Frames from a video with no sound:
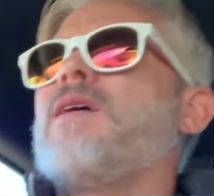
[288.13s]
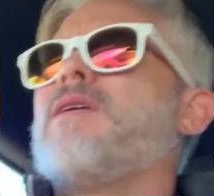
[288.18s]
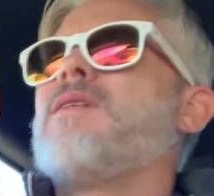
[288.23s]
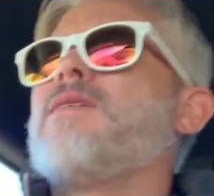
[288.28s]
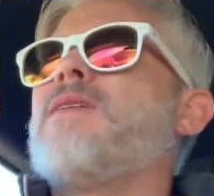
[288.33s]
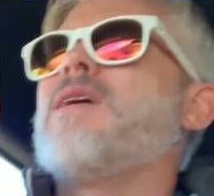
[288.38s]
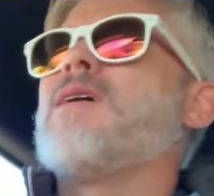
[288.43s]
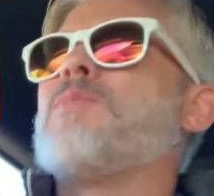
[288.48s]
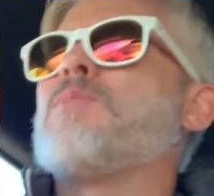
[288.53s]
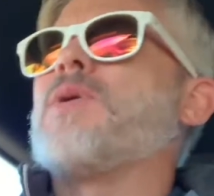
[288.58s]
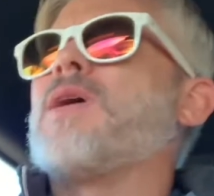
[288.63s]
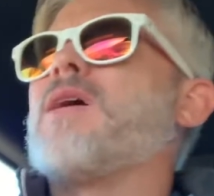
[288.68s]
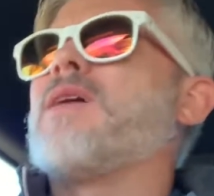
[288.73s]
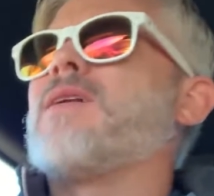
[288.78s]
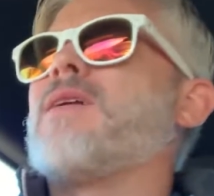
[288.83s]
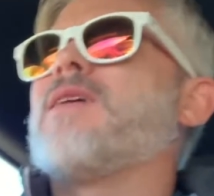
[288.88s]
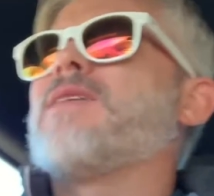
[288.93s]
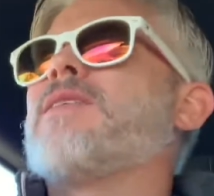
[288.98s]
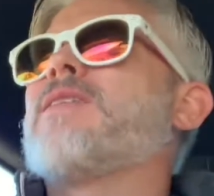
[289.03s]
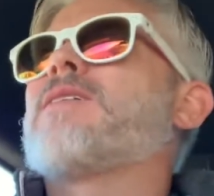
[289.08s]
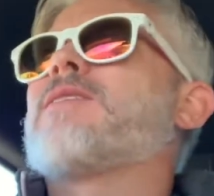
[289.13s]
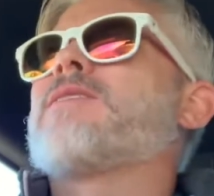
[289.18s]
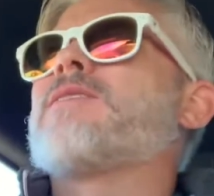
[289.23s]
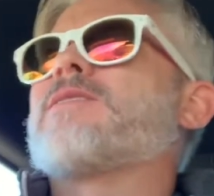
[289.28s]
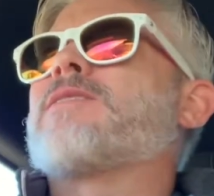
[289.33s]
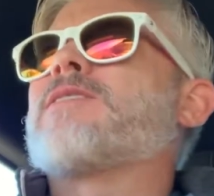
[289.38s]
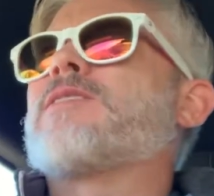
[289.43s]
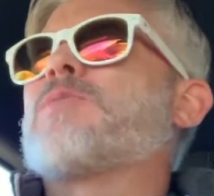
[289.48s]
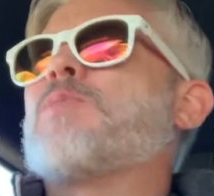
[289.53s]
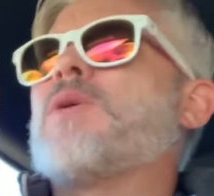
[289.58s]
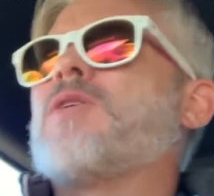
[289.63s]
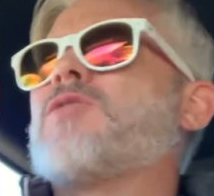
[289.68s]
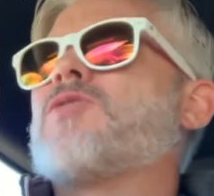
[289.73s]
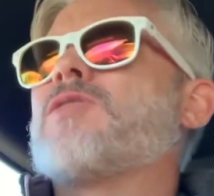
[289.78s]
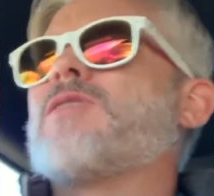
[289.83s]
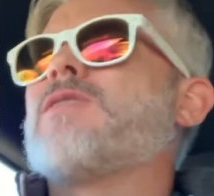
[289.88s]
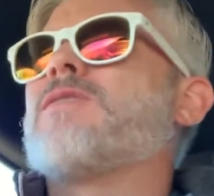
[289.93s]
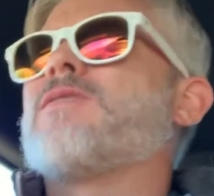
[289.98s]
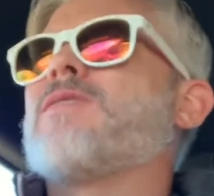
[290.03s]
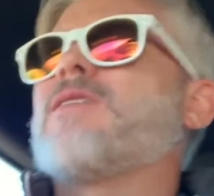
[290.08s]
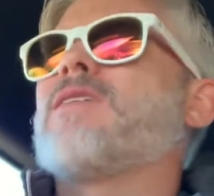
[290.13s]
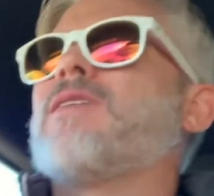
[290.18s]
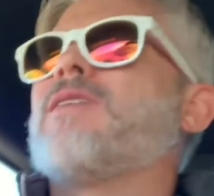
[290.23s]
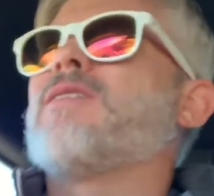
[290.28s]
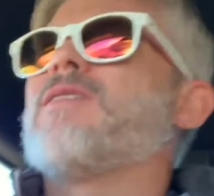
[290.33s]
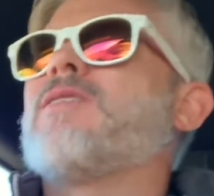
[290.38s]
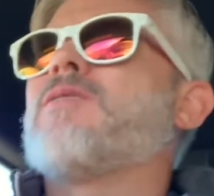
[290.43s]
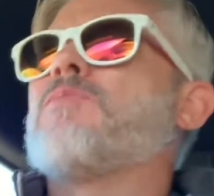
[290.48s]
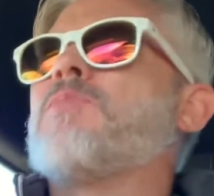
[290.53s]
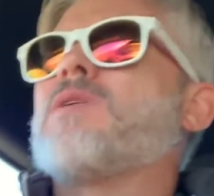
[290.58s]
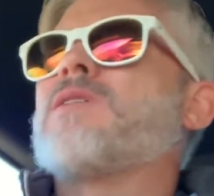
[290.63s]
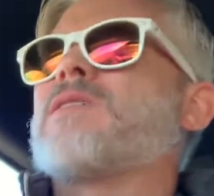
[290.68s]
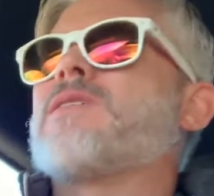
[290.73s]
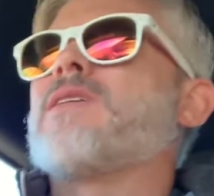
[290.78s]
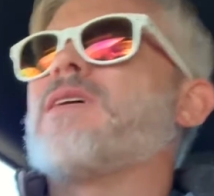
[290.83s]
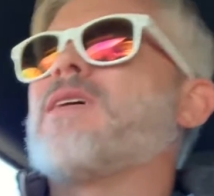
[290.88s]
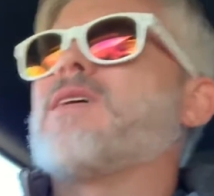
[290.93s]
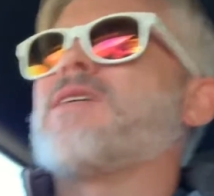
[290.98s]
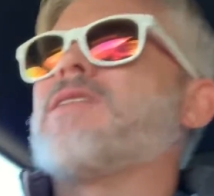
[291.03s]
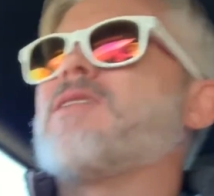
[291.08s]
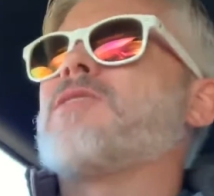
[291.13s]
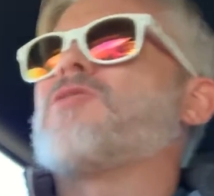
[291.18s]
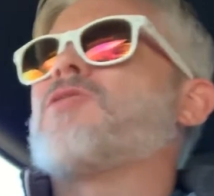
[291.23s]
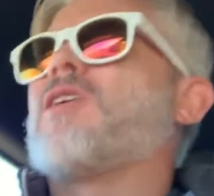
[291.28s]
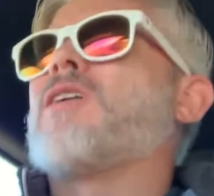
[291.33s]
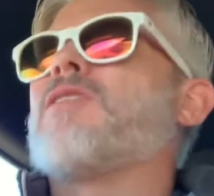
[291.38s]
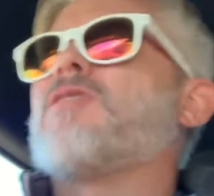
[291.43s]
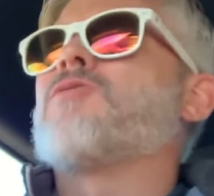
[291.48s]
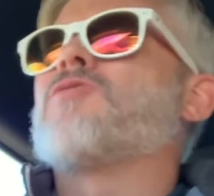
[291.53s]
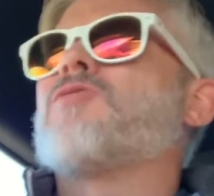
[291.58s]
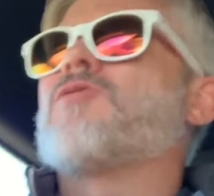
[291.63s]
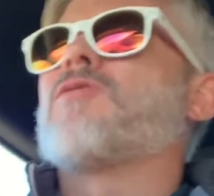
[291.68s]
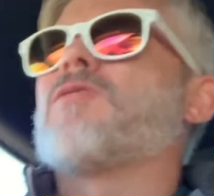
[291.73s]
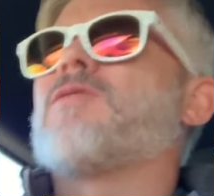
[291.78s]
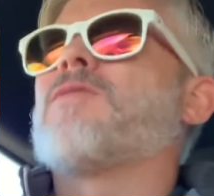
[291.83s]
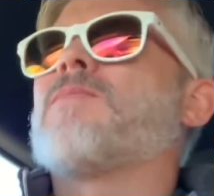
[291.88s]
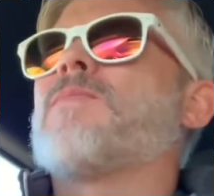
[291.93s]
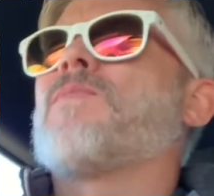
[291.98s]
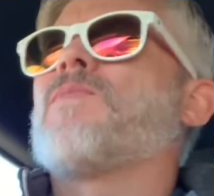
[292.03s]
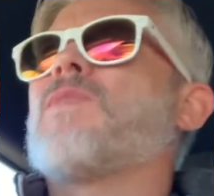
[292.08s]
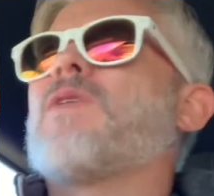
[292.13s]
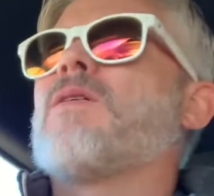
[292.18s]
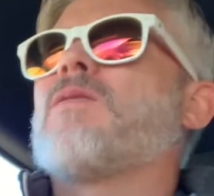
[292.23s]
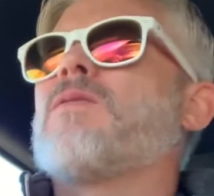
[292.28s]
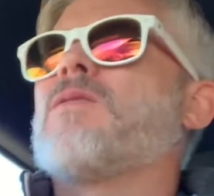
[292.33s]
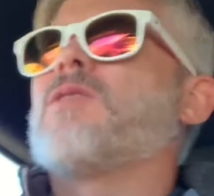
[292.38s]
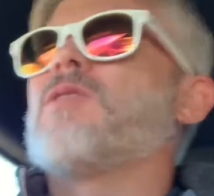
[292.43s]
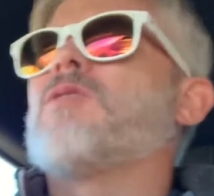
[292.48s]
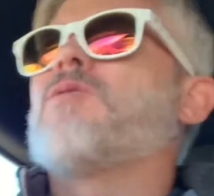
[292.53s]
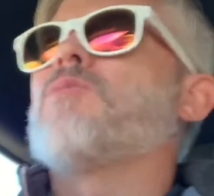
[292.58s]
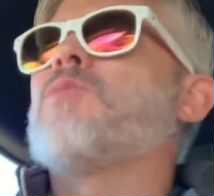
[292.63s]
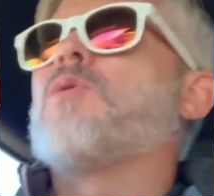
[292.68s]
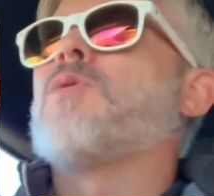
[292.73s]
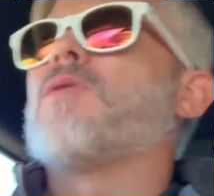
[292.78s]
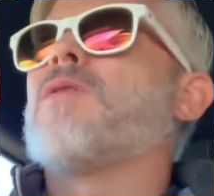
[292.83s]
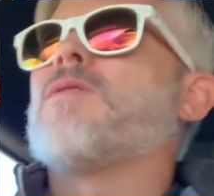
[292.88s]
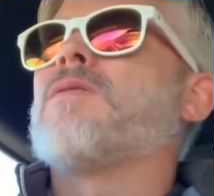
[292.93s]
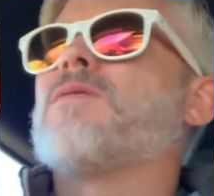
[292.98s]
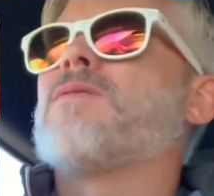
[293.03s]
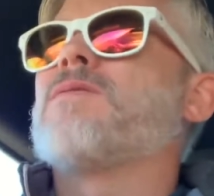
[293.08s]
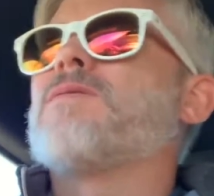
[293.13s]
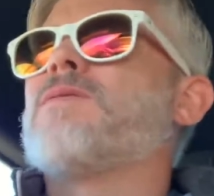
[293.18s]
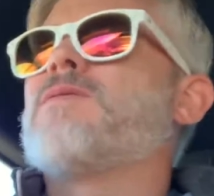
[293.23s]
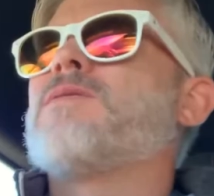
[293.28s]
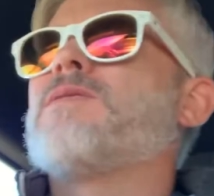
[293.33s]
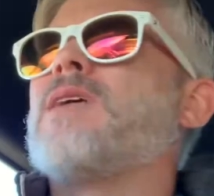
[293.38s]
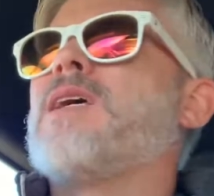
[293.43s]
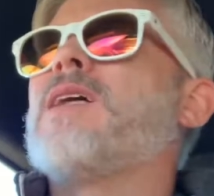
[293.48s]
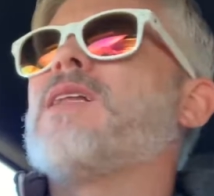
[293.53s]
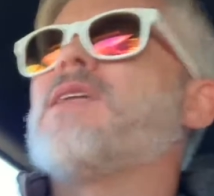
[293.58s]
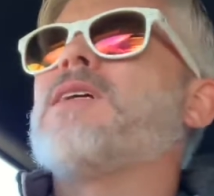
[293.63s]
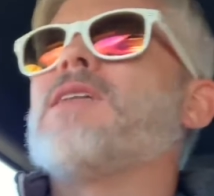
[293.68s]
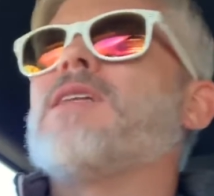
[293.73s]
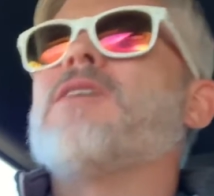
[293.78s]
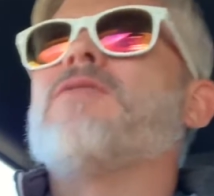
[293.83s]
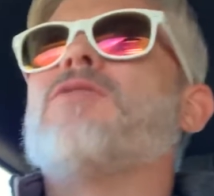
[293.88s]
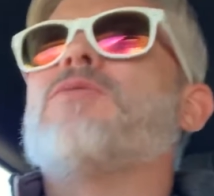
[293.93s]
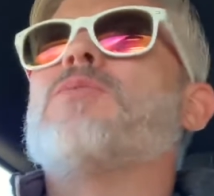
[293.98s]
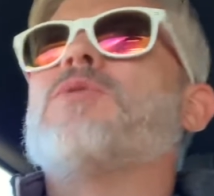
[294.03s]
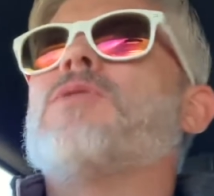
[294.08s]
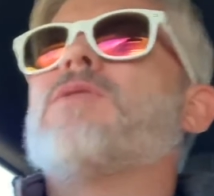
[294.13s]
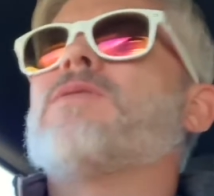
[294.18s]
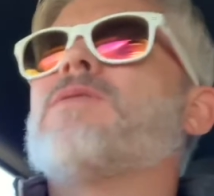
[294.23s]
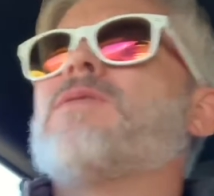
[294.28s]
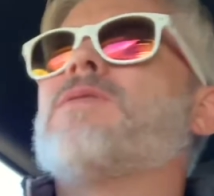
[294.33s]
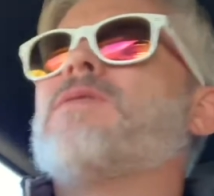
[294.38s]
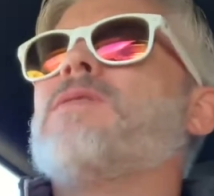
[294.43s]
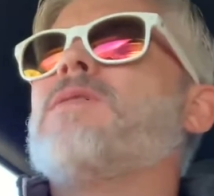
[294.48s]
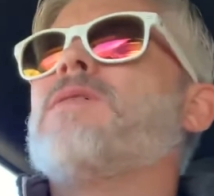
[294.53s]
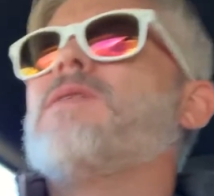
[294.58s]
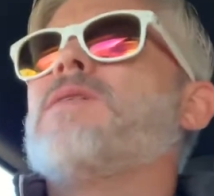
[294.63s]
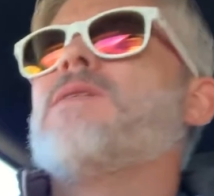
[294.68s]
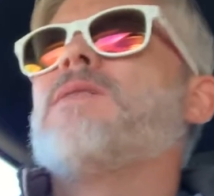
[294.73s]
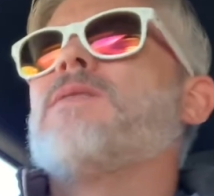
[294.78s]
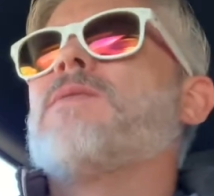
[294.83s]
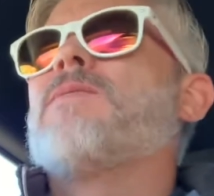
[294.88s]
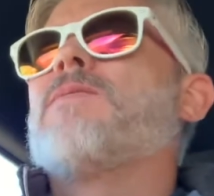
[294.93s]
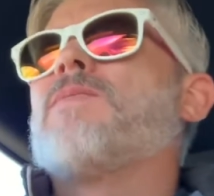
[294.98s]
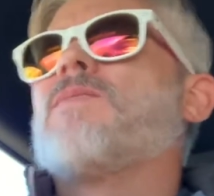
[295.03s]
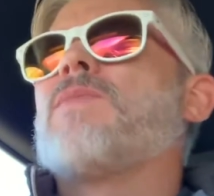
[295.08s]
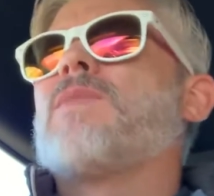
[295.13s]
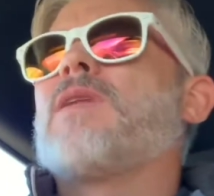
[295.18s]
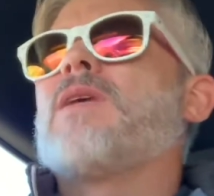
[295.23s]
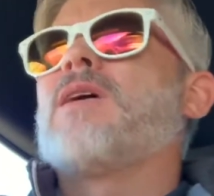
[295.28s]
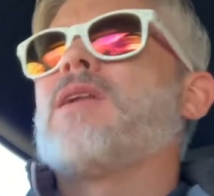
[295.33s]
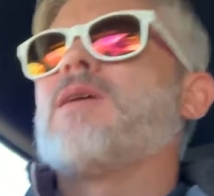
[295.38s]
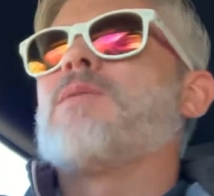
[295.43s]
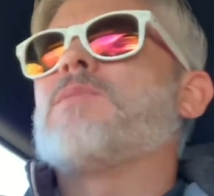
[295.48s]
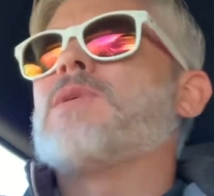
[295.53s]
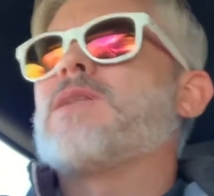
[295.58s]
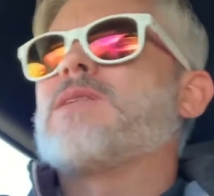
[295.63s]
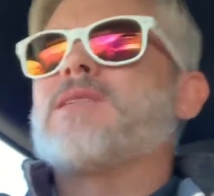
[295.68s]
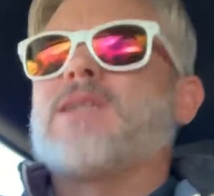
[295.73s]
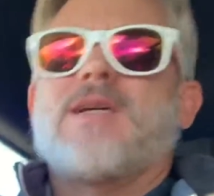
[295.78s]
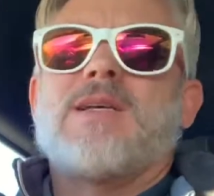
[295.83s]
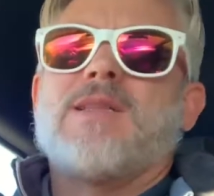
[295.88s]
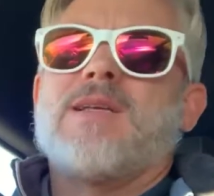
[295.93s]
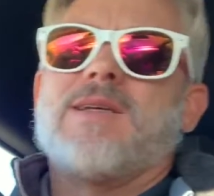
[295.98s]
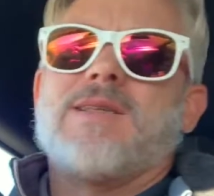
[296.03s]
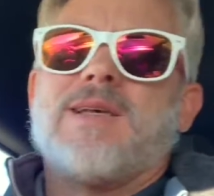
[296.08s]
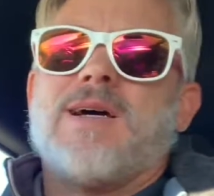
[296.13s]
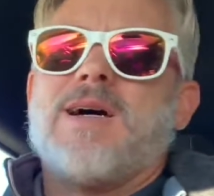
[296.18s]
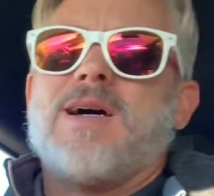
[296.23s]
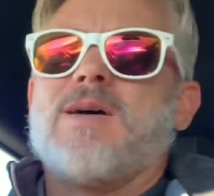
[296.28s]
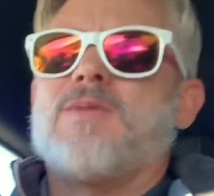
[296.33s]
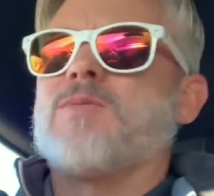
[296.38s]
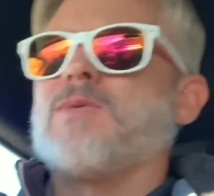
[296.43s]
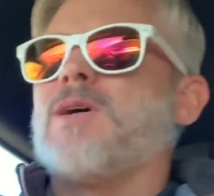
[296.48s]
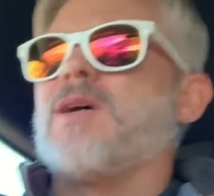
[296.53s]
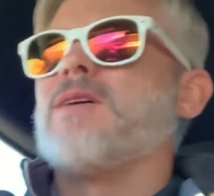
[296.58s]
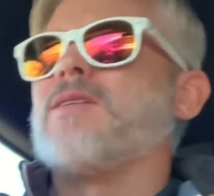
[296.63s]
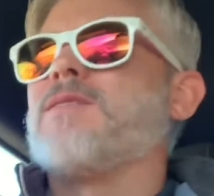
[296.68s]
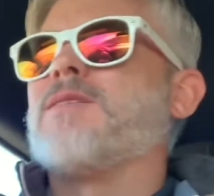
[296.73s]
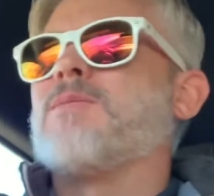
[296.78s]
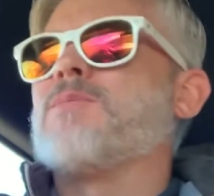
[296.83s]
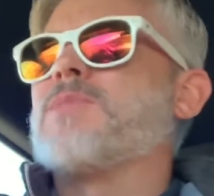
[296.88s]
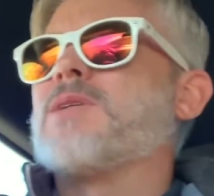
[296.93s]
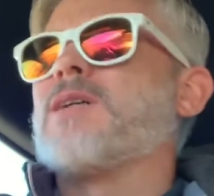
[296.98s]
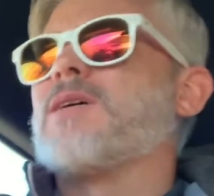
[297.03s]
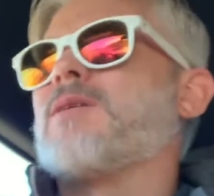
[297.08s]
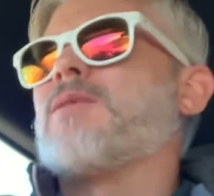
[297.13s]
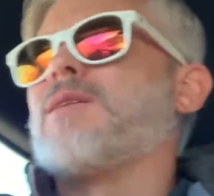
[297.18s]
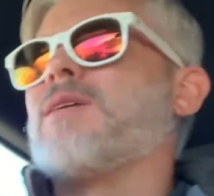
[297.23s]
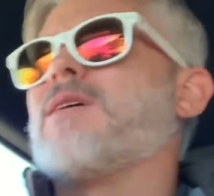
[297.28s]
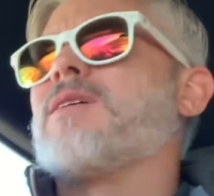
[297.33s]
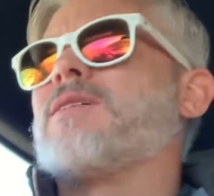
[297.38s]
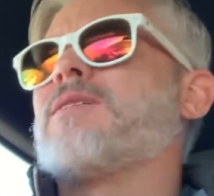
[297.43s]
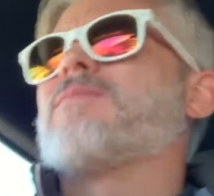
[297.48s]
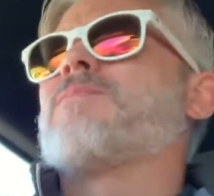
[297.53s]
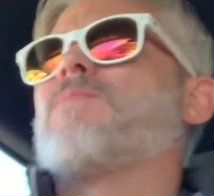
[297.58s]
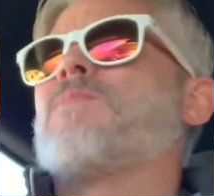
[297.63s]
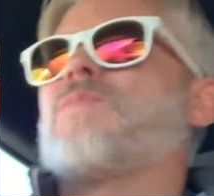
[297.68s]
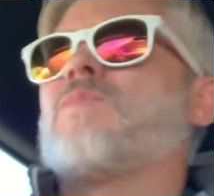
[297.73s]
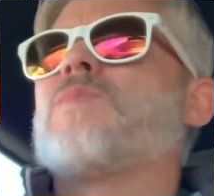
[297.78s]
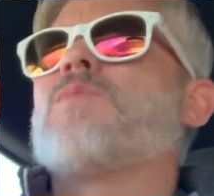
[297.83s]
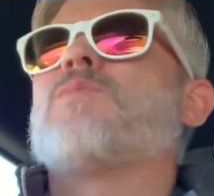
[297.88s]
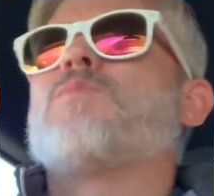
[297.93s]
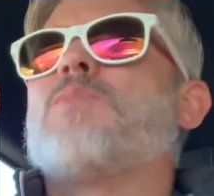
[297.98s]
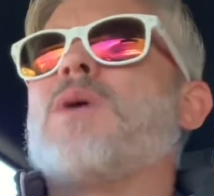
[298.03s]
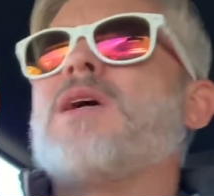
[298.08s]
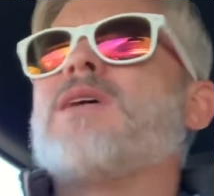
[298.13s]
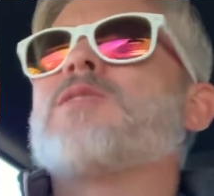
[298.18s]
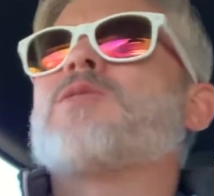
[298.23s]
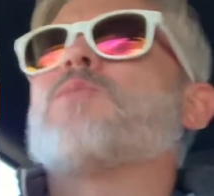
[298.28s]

Not bad. I think the suspension in the Mustang and the Challenger are a little more daily livable. And I'm not talking like the hot rod, I'm talking like base